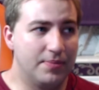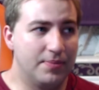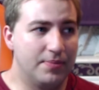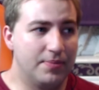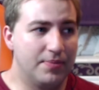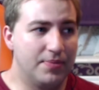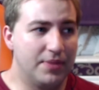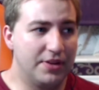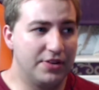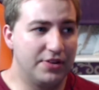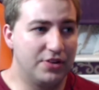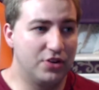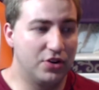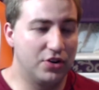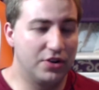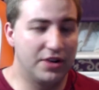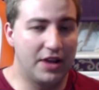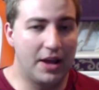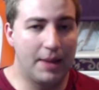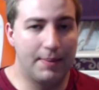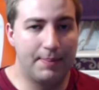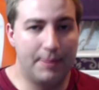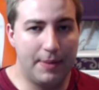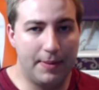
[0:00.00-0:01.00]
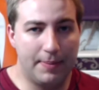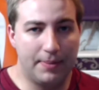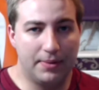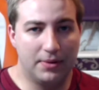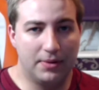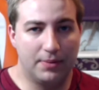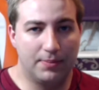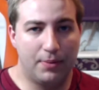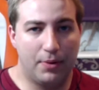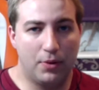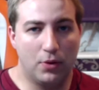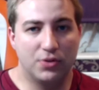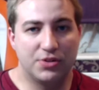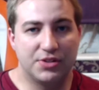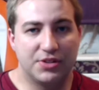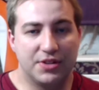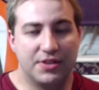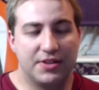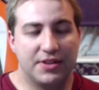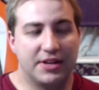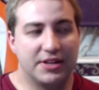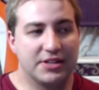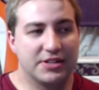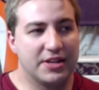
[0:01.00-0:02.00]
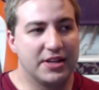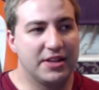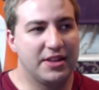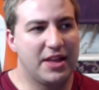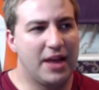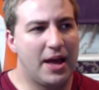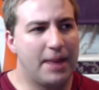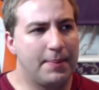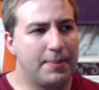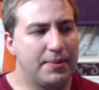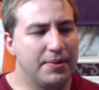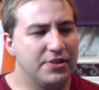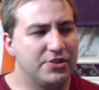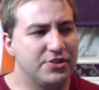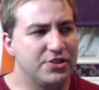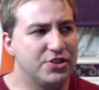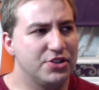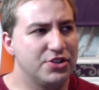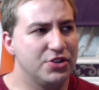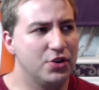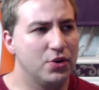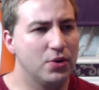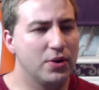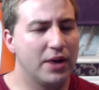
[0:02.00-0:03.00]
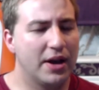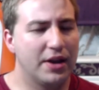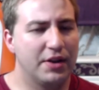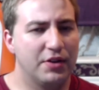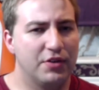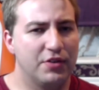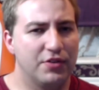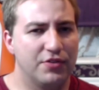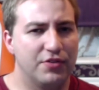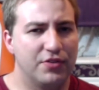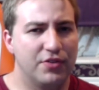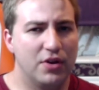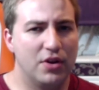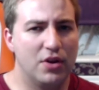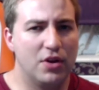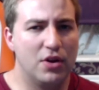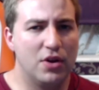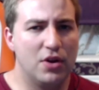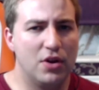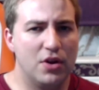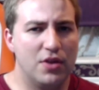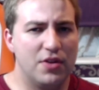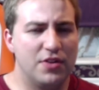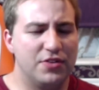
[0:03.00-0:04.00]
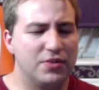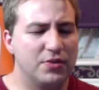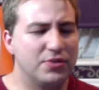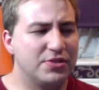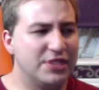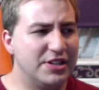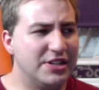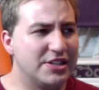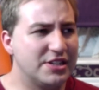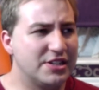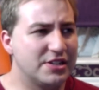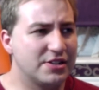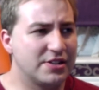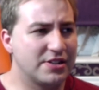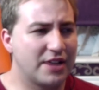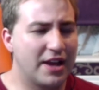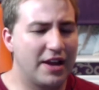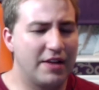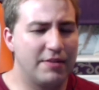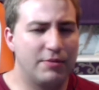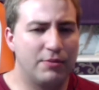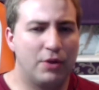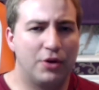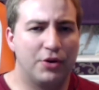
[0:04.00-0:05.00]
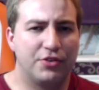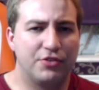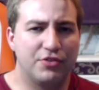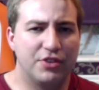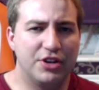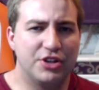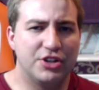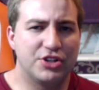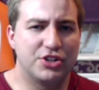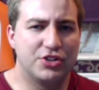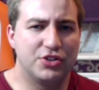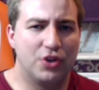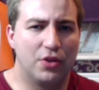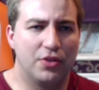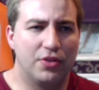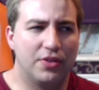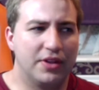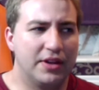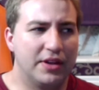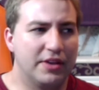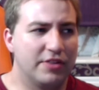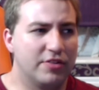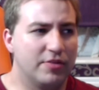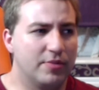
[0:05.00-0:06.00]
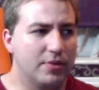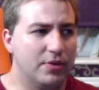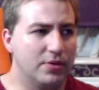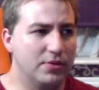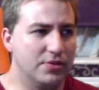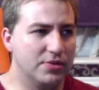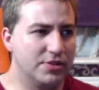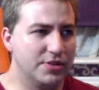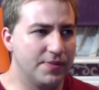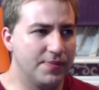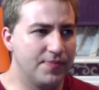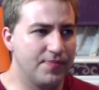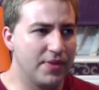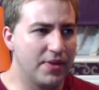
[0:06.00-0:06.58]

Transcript: that you're going to get people posting things like that. But there's just no decent kind of moderation on there, I suppose.